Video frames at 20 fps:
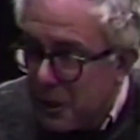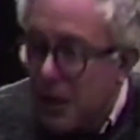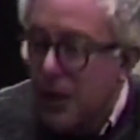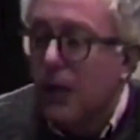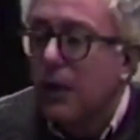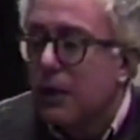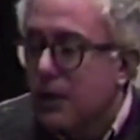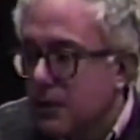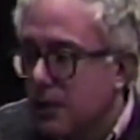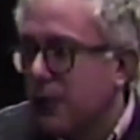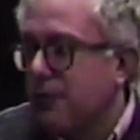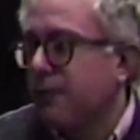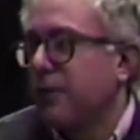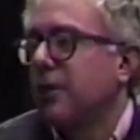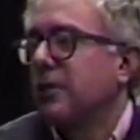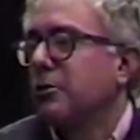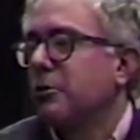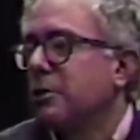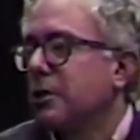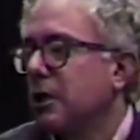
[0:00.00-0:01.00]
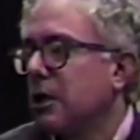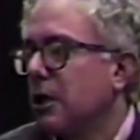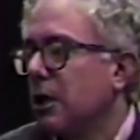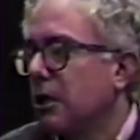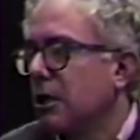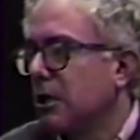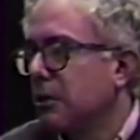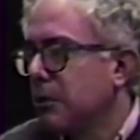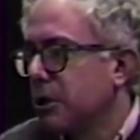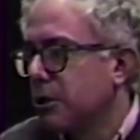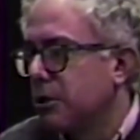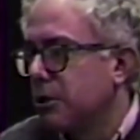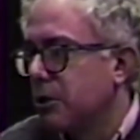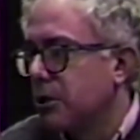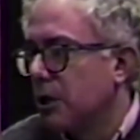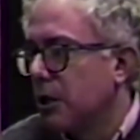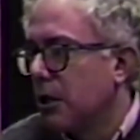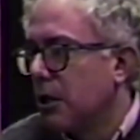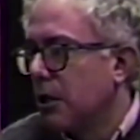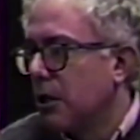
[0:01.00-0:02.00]
government? Because their friends were sitting on the commission.
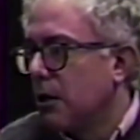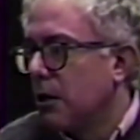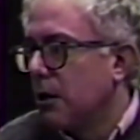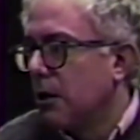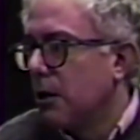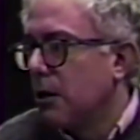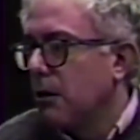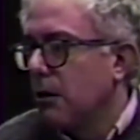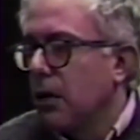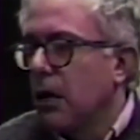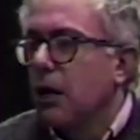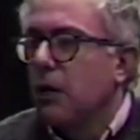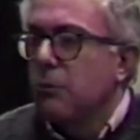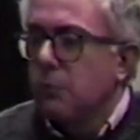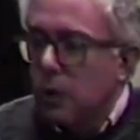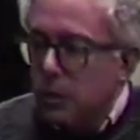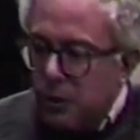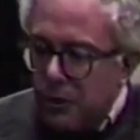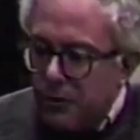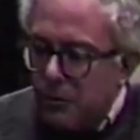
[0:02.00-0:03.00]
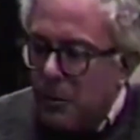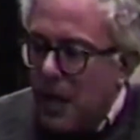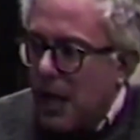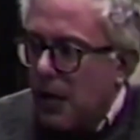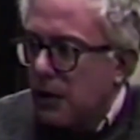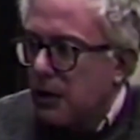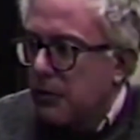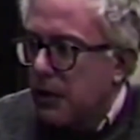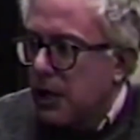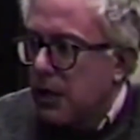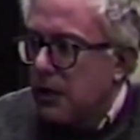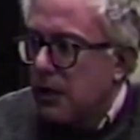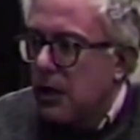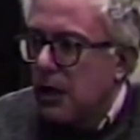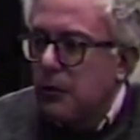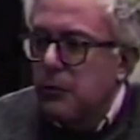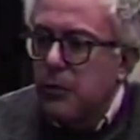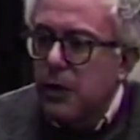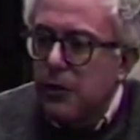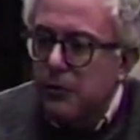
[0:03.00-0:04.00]
Okay? Well, we've amalgamated
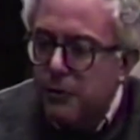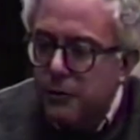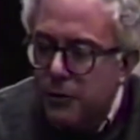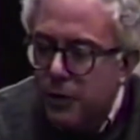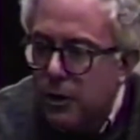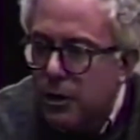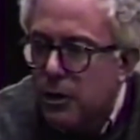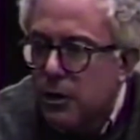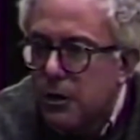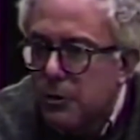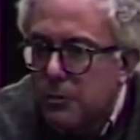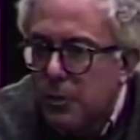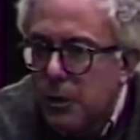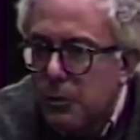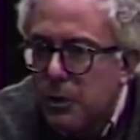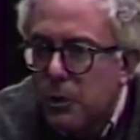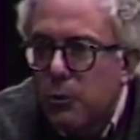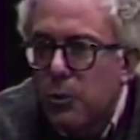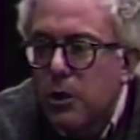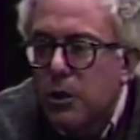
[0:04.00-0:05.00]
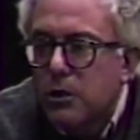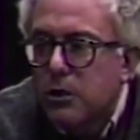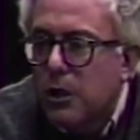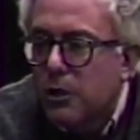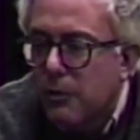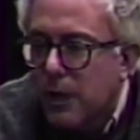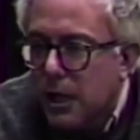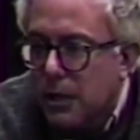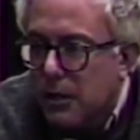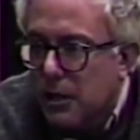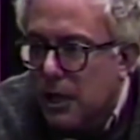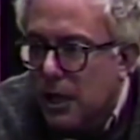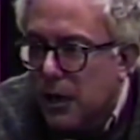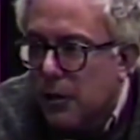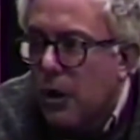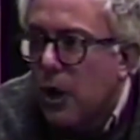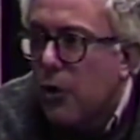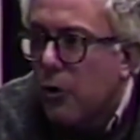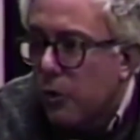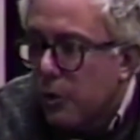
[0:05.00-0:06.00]
them. We have a very good public works director
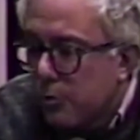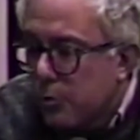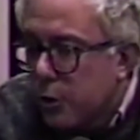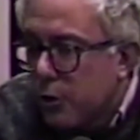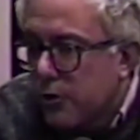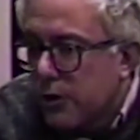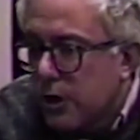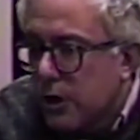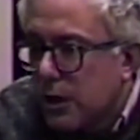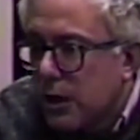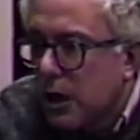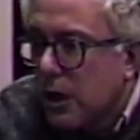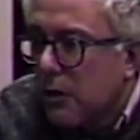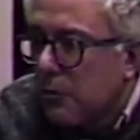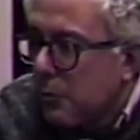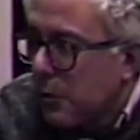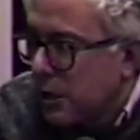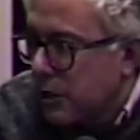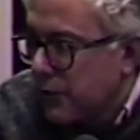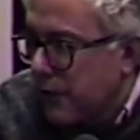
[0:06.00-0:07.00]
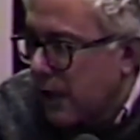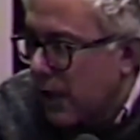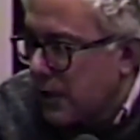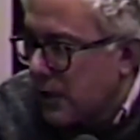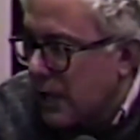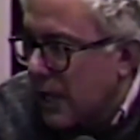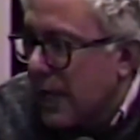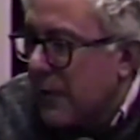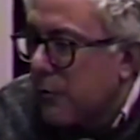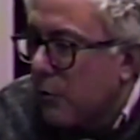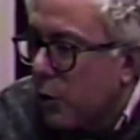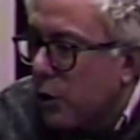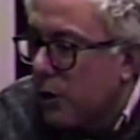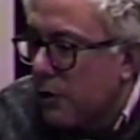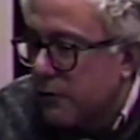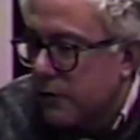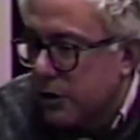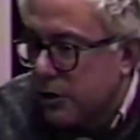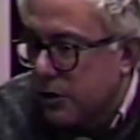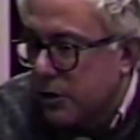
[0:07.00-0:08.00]
now. We're moving much faster and more
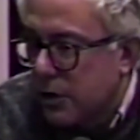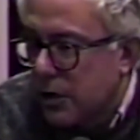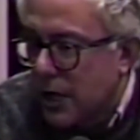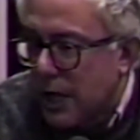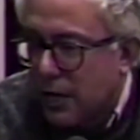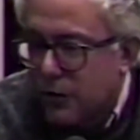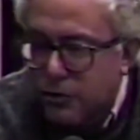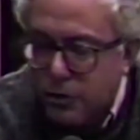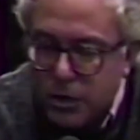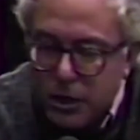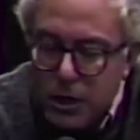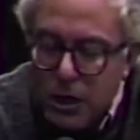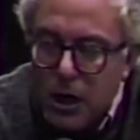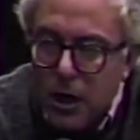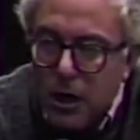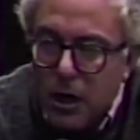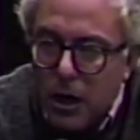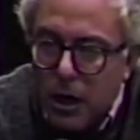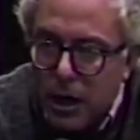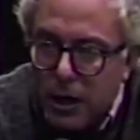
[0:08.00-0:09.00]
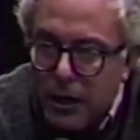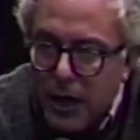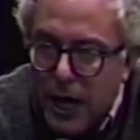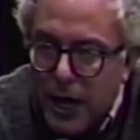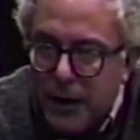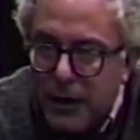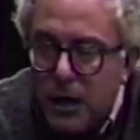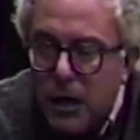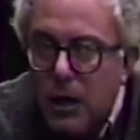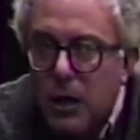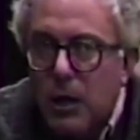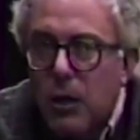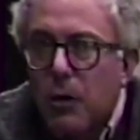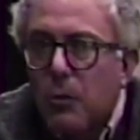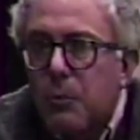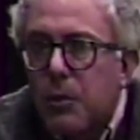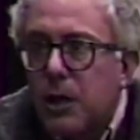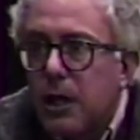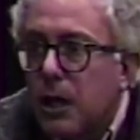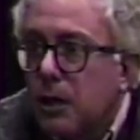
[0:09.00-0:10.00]
efficiently, actually, on that.
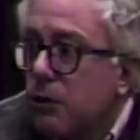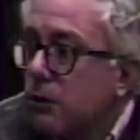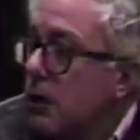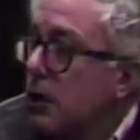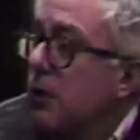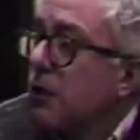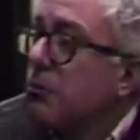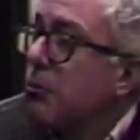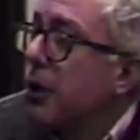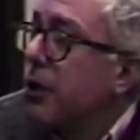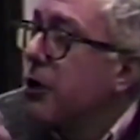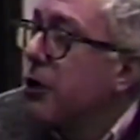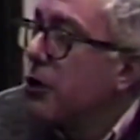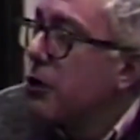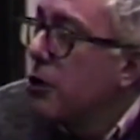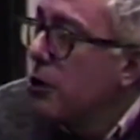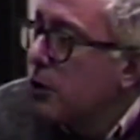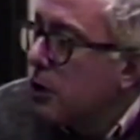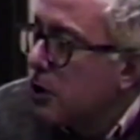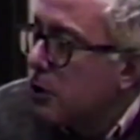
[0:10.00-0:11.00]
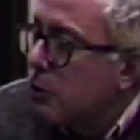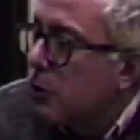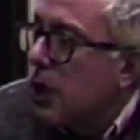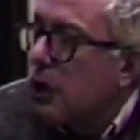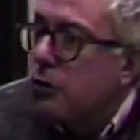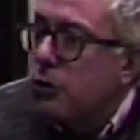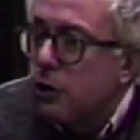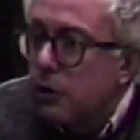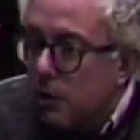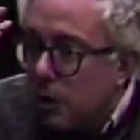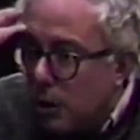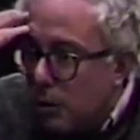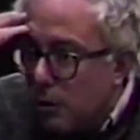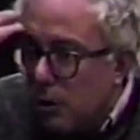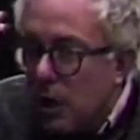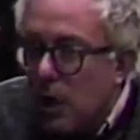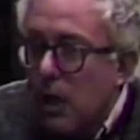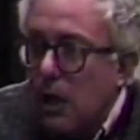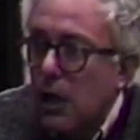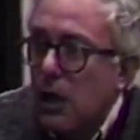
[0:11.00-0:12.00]
But then you need the money to do it. Well, you
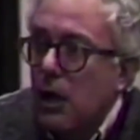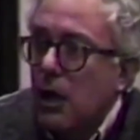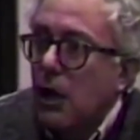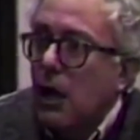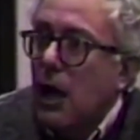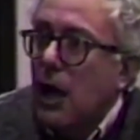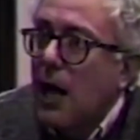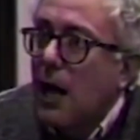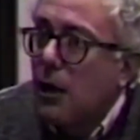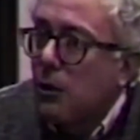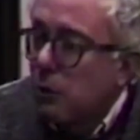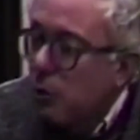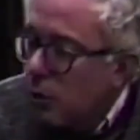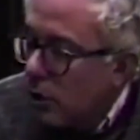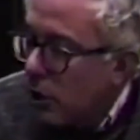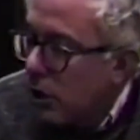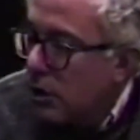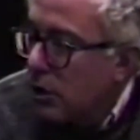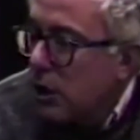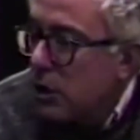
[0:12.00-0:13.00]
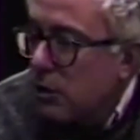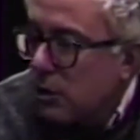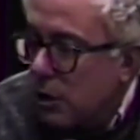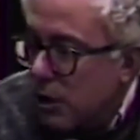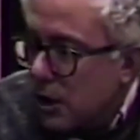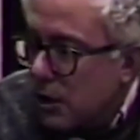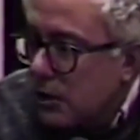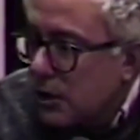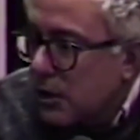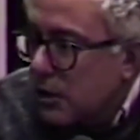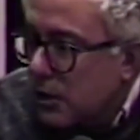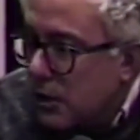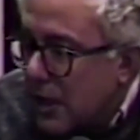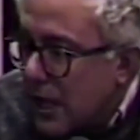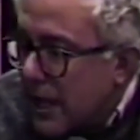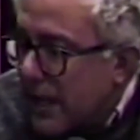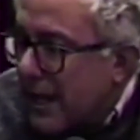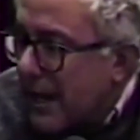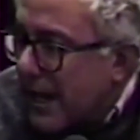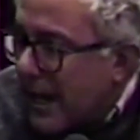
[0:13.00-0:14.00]
know how long it took us to
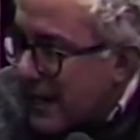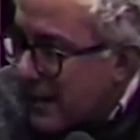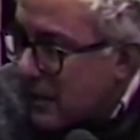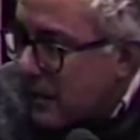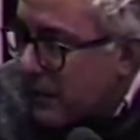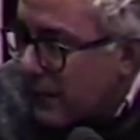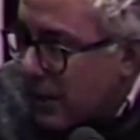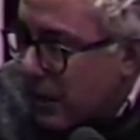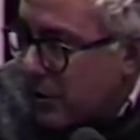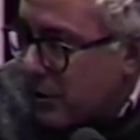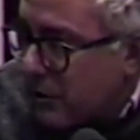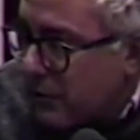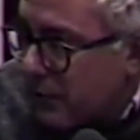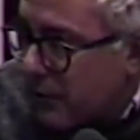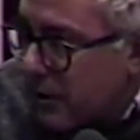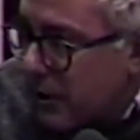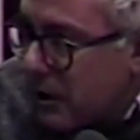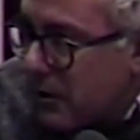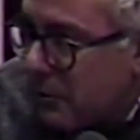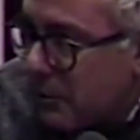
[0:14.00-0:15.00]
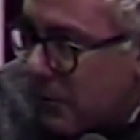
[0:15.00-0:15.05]
get an excavation fee